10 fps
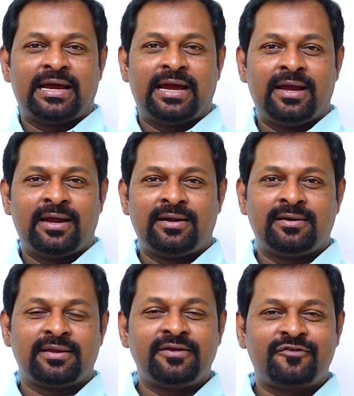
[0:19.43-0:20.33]

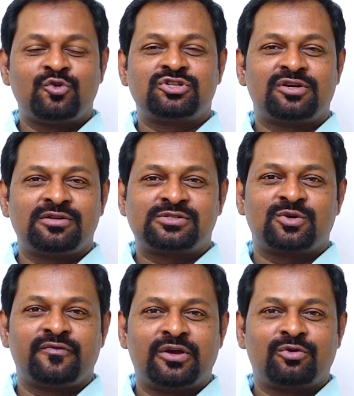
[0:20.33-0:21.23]
and in future
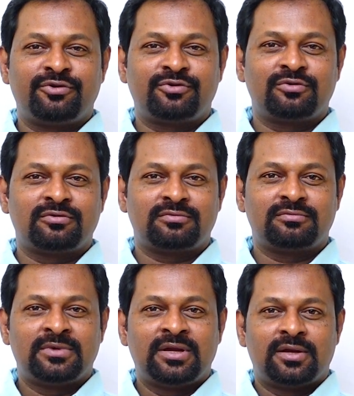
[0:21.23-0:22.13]
also we are going to